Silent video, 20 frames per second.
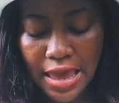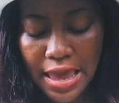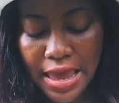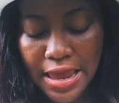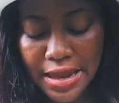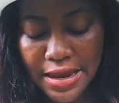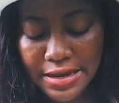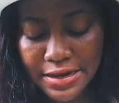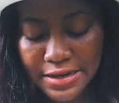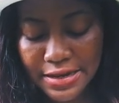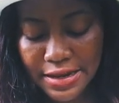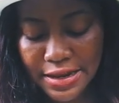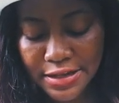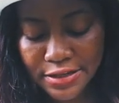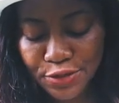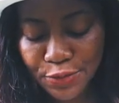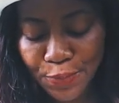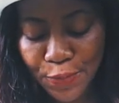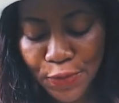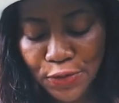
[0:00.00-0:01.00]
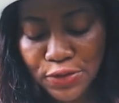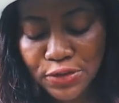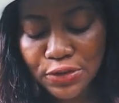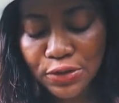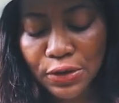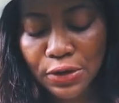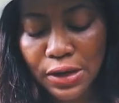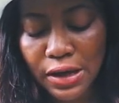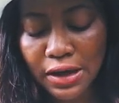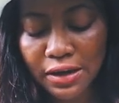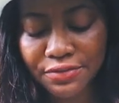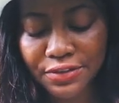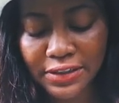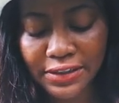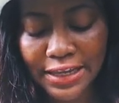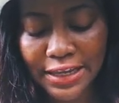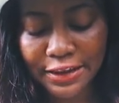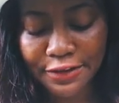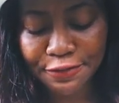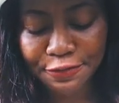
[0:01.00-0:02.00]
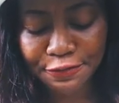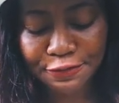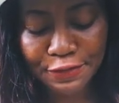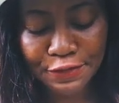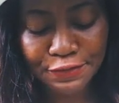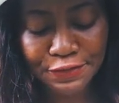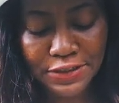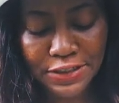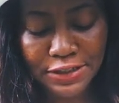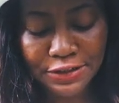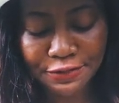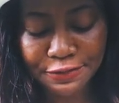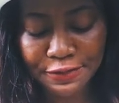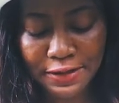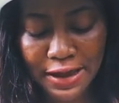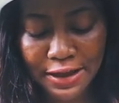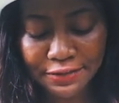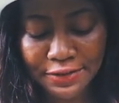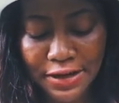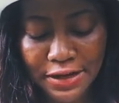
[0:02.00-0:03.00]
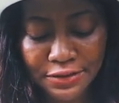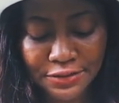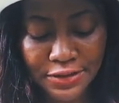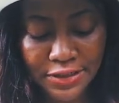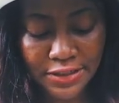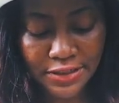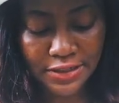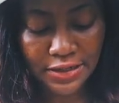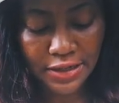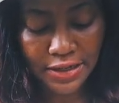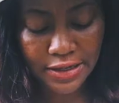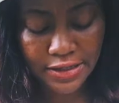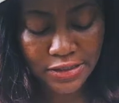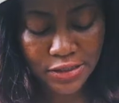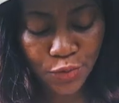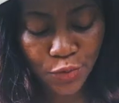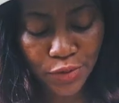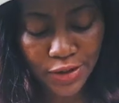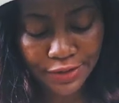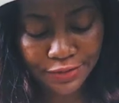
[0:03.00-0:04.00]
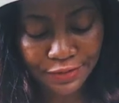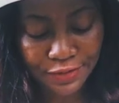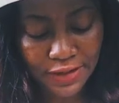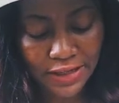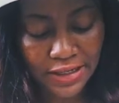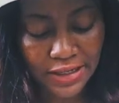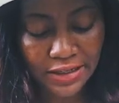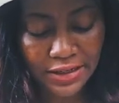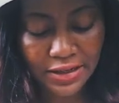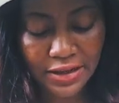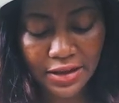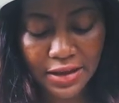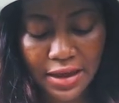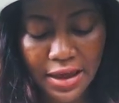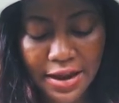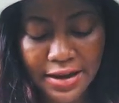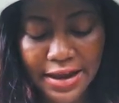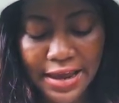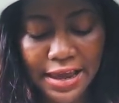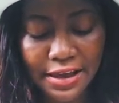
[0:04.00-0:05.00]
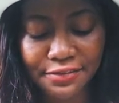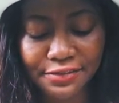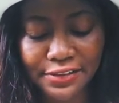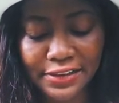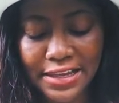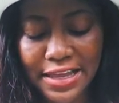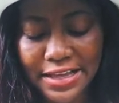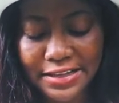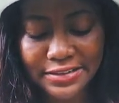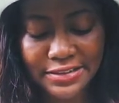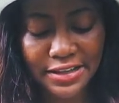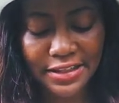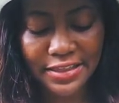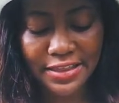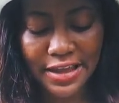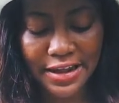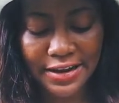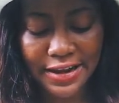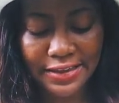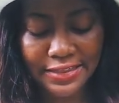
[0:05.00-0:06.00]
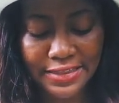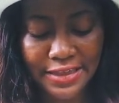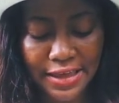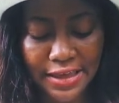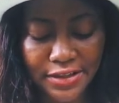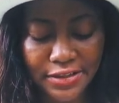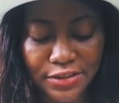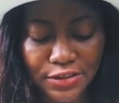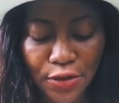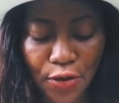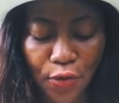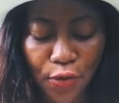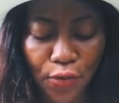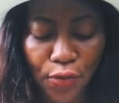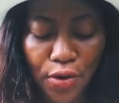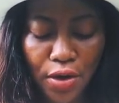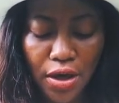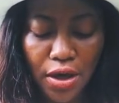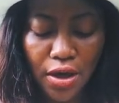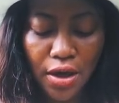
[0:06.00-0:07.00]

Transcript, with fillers: and it's supposed to cover like 5500 uh, square feet and I have less than that I think so